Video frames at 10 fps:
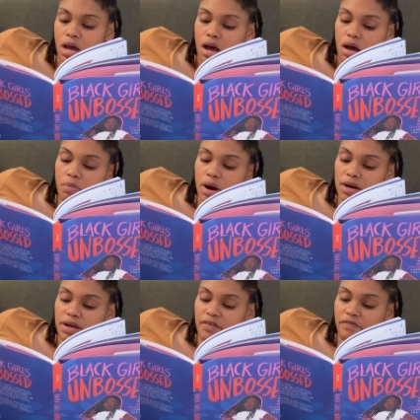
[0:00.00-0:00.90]

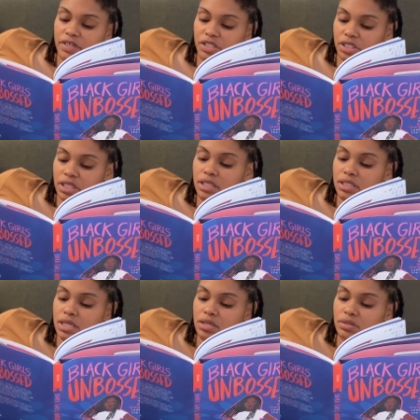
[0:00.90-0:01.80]
Amara Ifeji
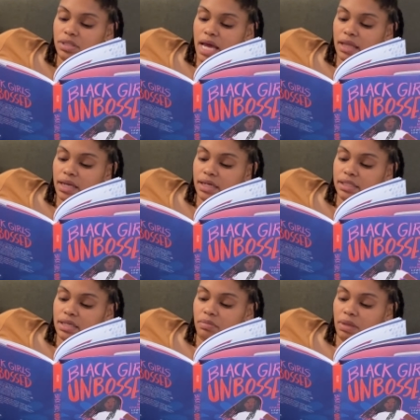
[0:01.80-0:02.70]
continues that
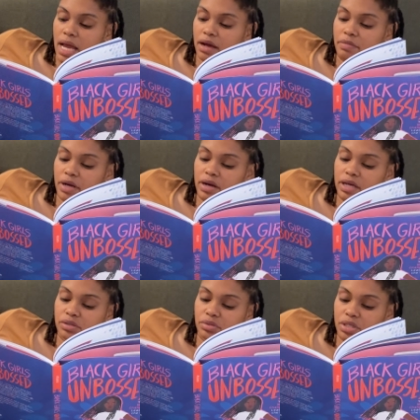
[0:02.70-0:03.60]
legacy of Black
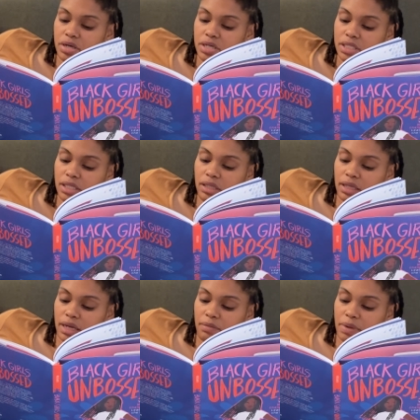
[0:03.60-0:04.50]
Americans returning to the
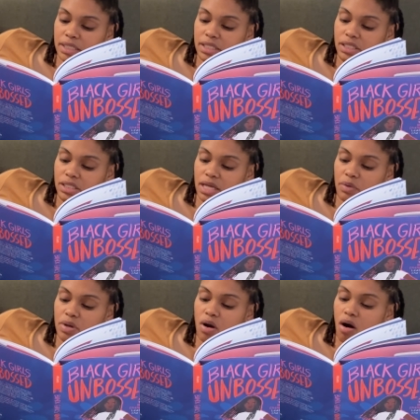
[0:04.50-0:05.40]
land by teaching that
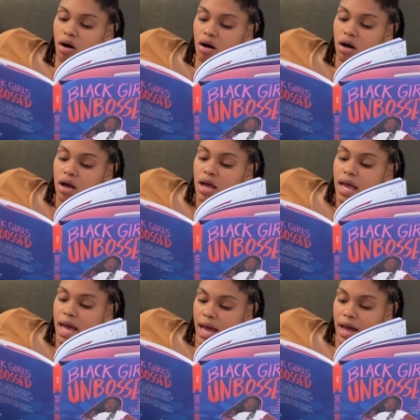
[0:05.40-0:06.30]
we all
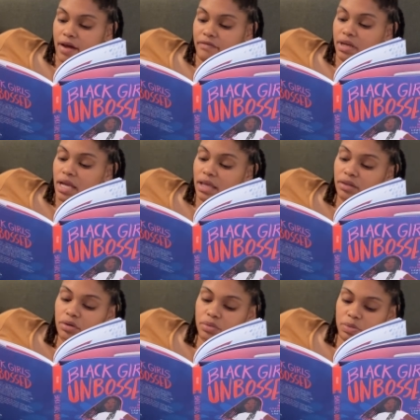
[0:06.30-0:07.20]
have an
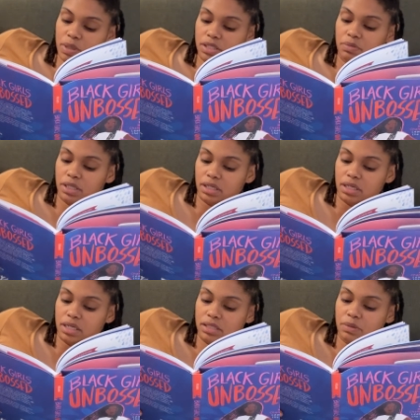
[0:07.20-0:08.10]
ethical
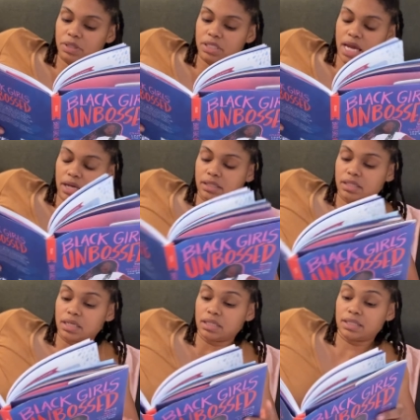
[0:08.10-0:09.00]
responsibility to
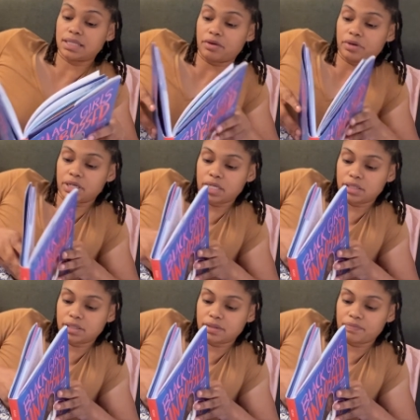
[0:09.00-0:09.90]
protect its
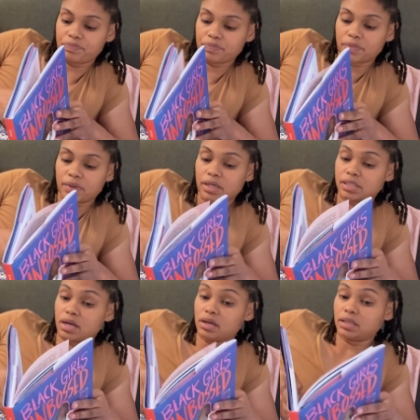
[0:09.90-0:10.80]
sacredness,
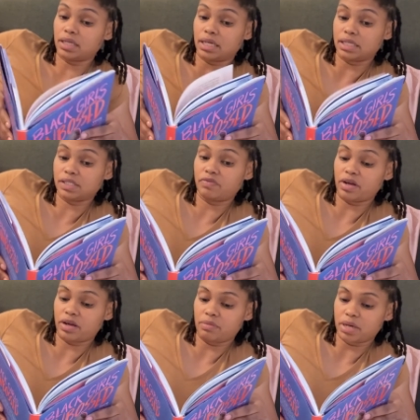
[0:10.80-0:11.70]
because our land is
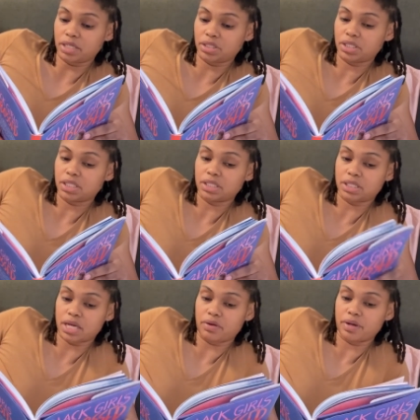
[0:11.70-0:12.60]
very much
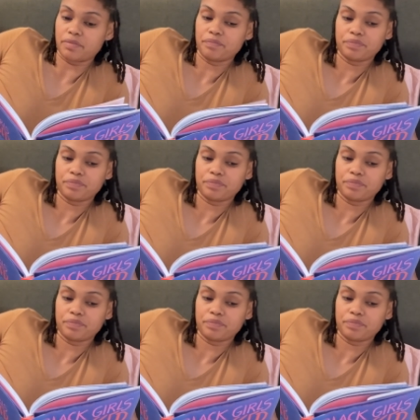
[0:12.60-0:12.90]
sacred.